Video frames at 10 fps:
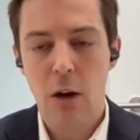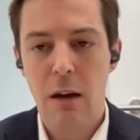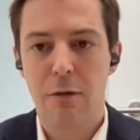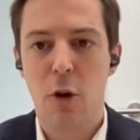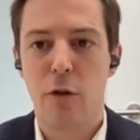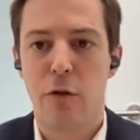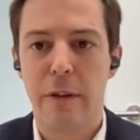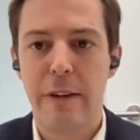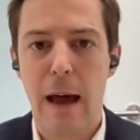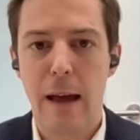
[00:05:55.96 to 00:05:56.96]
However,
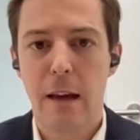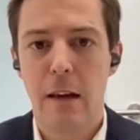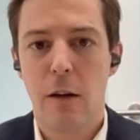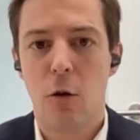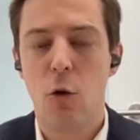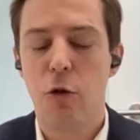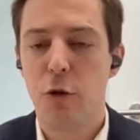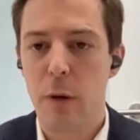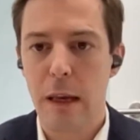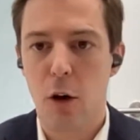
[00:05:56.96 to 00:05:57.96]
the SAC
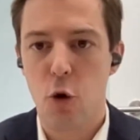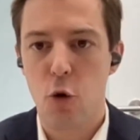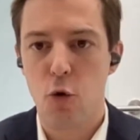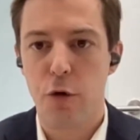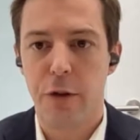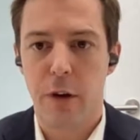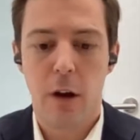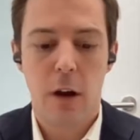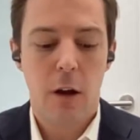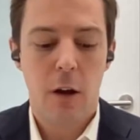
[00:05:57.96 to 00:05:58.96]
also includes
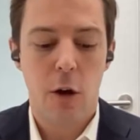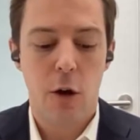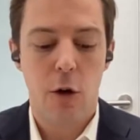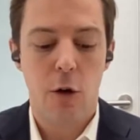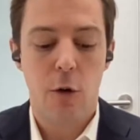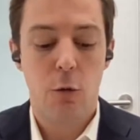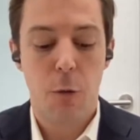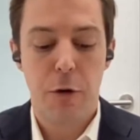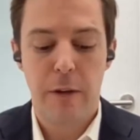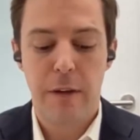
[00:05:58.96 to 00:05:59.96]
uh,
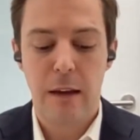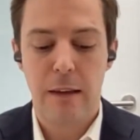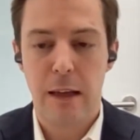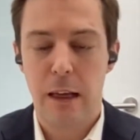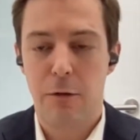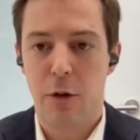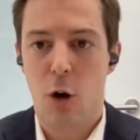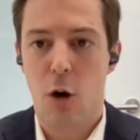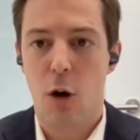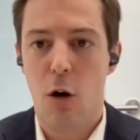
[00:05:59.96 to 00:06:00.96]
representatives
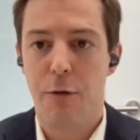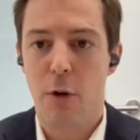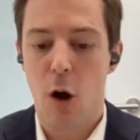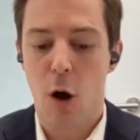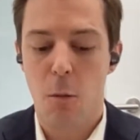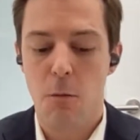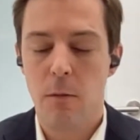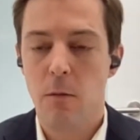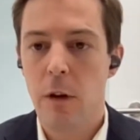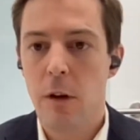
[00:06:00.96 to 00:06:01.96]
of
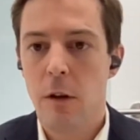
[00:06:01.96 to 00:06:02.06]
um,